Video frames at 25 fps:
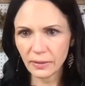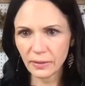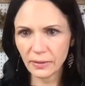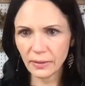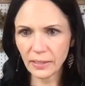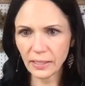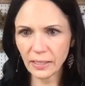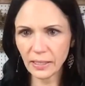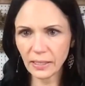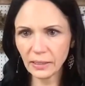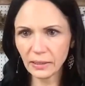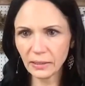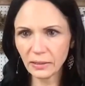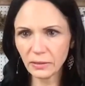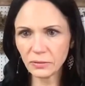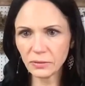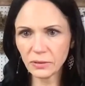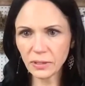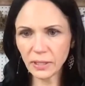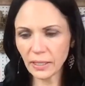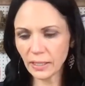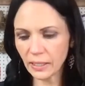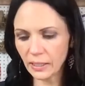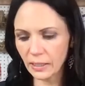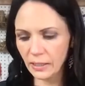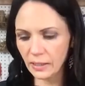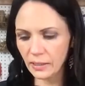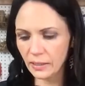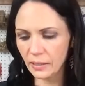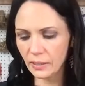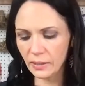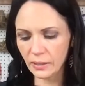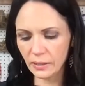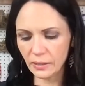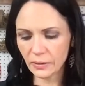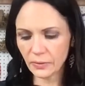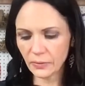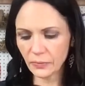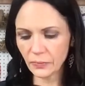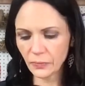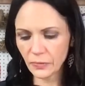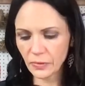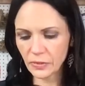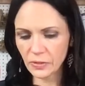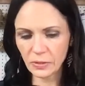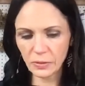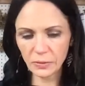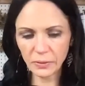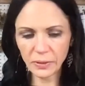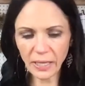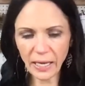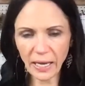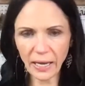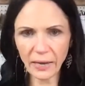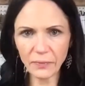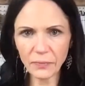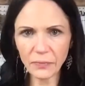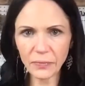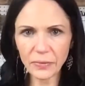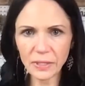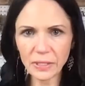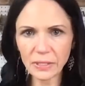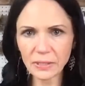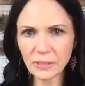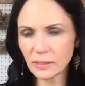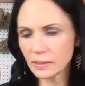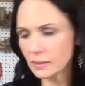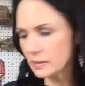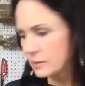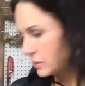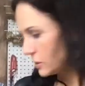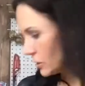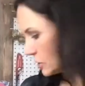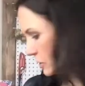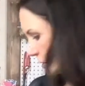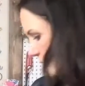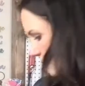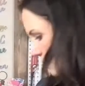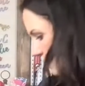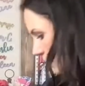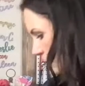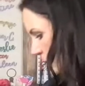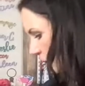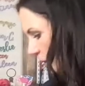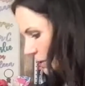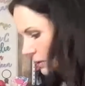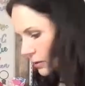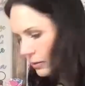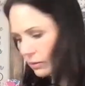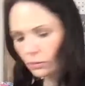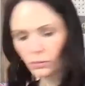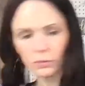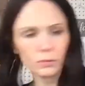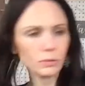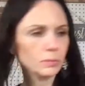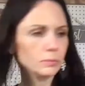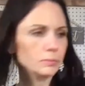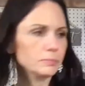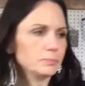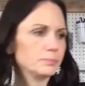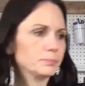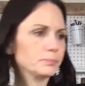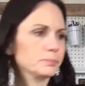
Thank you, Diana. So yeah, this is just going to be a little